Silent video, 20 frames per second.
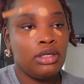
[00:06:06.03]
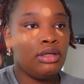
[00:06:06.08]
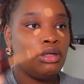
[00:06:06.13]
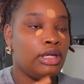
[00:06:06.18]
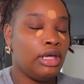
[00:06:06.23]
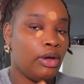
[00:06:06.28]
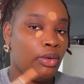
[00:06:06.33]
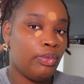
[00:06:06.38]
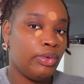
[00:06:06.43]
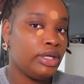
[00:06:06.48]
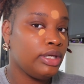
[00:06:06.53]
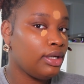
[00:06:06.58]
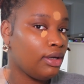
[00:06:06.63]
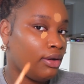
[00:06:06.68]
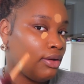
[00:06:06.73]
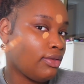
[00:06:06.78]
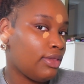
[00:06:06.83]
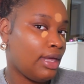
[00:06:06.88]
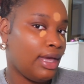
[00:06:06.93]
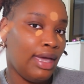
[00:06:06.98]
Now we
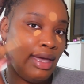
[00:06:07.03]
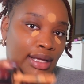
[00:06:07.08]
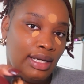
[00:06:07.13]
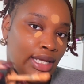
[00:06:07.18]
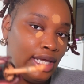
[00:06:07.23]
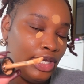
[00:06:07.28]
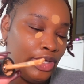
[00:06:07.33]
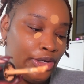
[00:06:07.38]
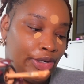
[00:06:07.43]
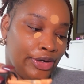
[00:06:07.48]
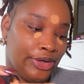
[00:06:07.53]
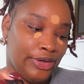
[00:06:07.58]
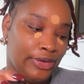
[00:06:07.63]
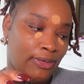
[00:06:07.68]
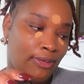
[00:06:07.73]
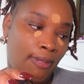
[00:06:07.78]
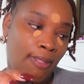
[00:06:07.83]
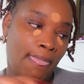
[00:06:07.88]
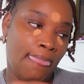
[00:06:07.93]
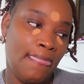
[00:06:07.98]
know that LA
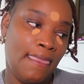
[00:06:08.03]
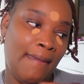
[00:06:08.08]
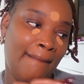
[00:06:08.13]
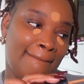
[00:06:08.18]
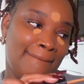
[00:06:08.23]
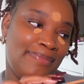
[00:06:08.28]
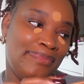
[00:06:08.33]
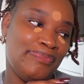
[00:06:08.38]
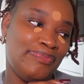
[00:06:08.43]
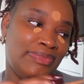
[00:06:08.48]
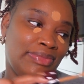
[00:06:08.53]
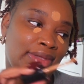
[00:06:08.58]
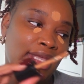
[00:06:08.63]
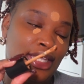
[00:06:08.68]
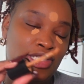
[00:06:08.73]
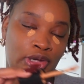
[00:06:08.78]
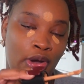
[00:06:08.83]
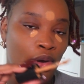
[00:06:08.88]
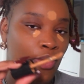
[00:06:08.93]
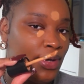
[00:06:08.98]
girl
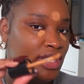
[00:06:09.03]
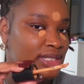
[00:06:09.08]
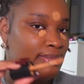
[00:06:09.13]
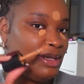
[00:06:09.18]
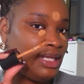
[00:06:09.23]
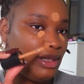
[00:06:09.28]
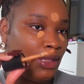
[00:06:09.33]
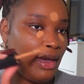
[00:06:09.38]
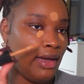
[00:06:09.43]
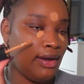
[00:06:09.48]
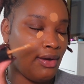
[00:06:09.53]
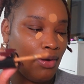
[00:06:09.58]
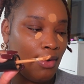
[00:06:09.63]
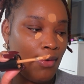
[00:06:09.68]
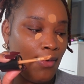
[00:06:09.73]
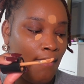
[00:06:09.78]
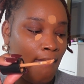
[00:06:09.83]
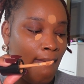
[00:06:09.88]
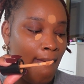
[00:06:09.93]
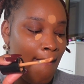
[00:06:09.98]
has always been that
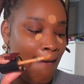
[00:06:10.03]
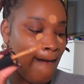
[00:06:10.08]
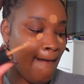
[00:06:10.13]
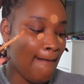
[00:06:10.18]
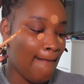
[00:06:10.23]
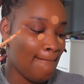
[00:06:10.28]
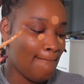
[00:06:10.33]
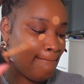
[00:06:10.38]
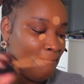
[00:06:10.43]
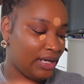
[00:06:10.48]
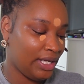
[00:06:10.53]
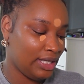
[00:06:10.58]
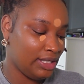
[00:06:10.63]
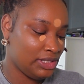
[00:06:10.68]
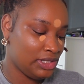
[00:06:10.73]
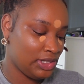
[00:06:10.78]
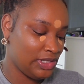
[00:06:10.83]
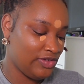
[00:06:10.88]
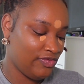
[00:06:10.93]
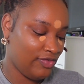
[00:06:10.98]
girl, but
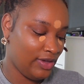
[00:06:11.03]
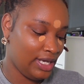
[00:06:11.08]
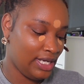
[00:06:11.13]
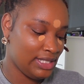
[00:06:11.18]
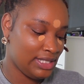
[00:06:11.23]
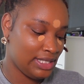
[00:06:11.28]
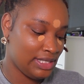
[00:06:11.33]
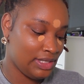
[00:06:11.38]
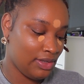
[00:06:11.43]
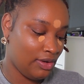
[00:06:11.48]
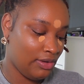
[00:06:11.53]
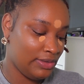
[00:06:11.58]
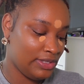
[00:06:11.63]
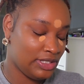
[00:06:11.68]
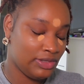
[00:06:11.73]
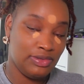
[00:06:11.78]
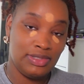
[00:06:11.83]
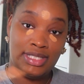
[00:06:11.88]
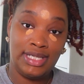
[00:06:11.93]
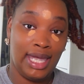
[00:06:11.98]
Too Faced is always
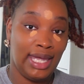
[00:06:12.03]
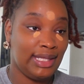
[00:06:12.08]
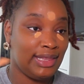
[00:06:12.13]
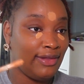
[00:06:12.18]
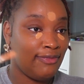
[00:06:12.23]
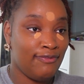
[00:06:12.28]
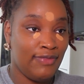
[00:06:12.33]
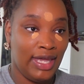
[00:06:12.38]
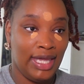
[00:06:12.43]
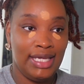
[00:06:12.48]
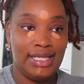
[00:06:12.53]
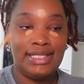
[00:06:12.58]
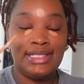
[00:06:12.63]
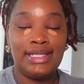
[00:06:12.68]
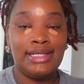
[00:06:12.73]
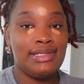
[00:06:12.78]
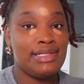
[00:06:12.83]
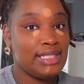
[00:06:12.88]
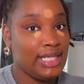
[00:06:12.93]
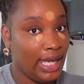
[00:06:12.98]
gonna take the face
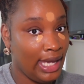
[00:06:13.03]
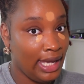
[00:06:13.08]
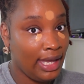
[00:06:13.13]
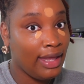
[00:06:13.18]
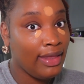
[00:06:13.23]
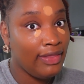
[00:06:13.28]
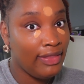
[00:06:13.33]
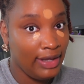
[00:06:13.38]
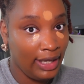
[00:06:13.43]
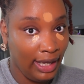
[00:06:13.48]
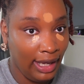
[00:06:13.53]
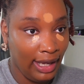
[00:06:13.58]
and take the